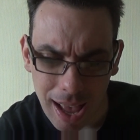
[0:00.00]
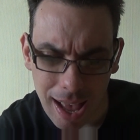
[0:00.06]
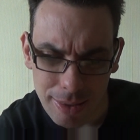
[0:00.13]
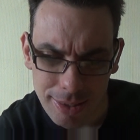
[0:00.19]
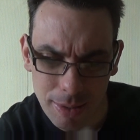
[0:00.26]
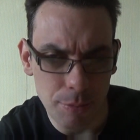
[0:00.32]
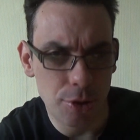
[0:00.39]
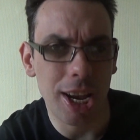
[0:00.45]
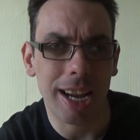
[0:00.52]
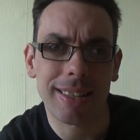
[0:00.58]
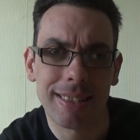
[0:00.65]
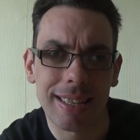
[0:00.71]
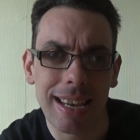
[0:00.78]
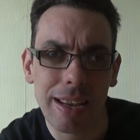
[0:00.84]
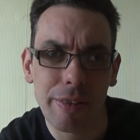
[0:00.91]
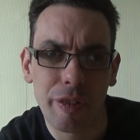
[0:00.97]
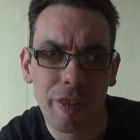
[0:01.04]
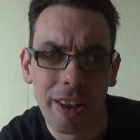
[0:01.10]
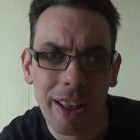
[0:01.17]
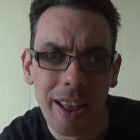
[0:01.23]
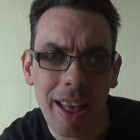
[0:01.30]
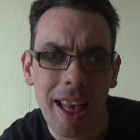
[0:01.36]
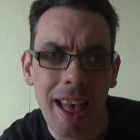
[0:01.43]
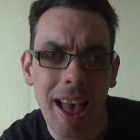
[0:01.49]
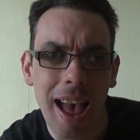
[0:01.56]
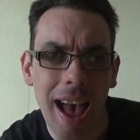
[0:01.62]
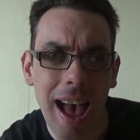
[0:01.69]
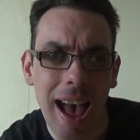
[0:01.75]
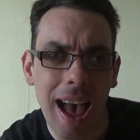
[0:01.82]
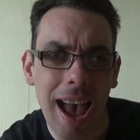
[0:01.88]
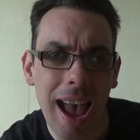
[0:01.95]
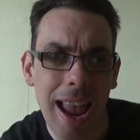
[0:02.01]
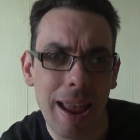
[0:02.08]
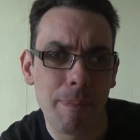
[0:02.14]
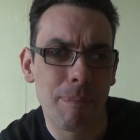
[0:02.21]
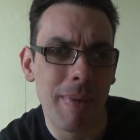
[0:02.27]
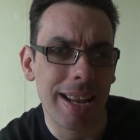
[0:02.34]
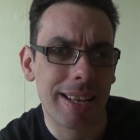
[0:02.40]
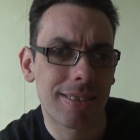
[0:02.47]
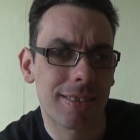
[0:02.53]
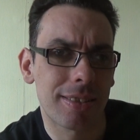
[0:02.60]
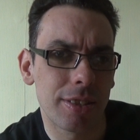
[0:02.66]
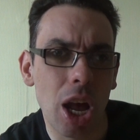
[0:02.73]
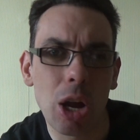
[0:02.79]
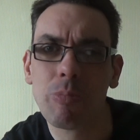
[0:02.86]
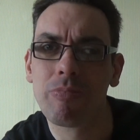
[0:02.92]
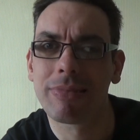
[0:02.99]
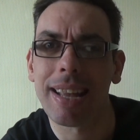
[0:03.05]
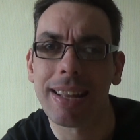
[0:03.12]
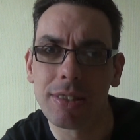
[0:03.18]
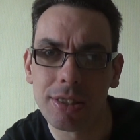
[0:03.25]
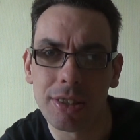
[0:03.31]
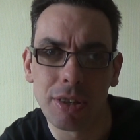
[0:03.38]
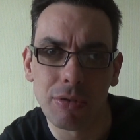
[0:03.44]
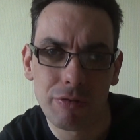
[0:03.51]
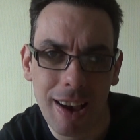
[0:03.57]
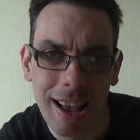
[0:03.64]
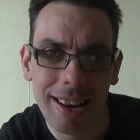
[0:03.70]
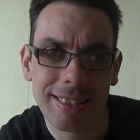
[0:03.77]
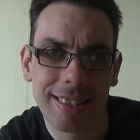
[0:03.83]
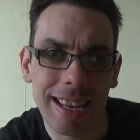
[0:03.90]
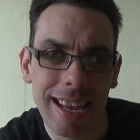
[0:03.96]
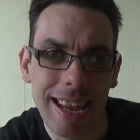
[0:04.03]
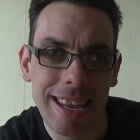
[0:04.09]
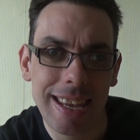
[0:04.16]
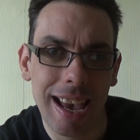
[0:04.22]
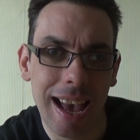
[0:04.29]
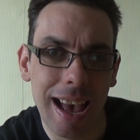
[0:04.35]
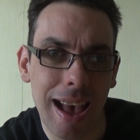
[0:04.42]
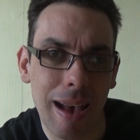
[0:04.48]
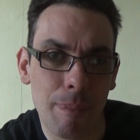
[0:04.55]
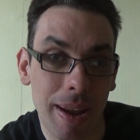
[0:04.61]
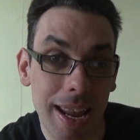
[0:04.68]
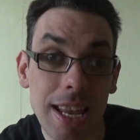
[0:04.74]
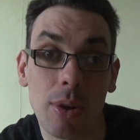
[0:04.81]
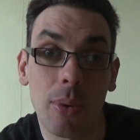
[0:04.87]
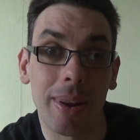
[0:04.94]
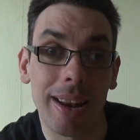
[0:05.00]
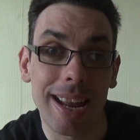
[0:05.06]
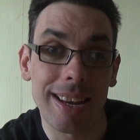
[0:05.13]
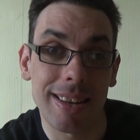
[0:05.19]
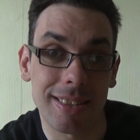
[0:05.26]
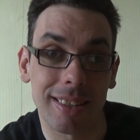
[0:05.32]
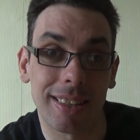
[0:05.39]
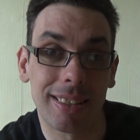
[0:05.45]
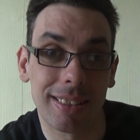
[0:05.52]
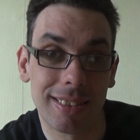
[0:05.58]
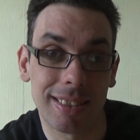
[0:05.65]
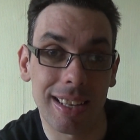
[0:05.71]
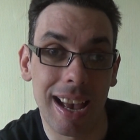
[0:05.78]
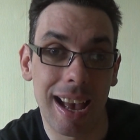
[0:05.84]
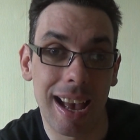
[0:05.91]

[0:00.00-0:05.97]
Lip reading: subjective, it makes no pretense to neutrality, but equally it doesn't